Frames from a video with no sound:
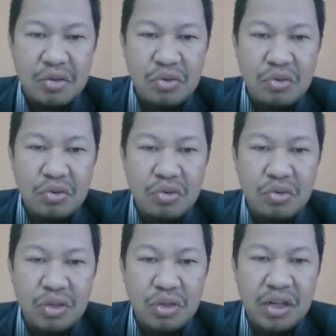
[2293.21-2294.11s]

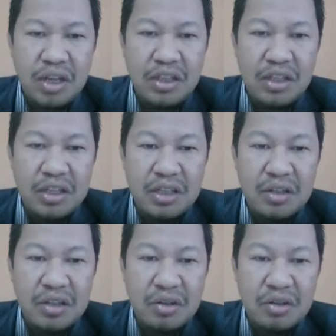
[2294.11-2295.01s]
to greater
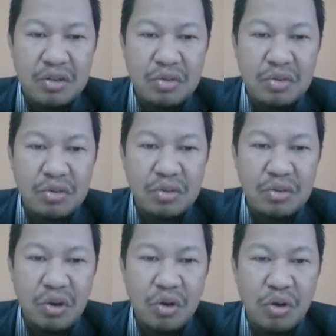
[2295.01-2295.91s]
or to
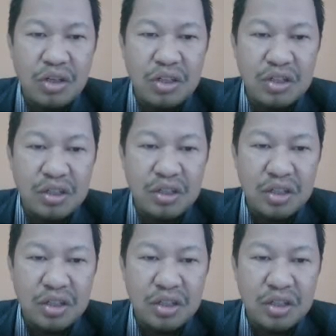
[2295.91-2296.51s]
longer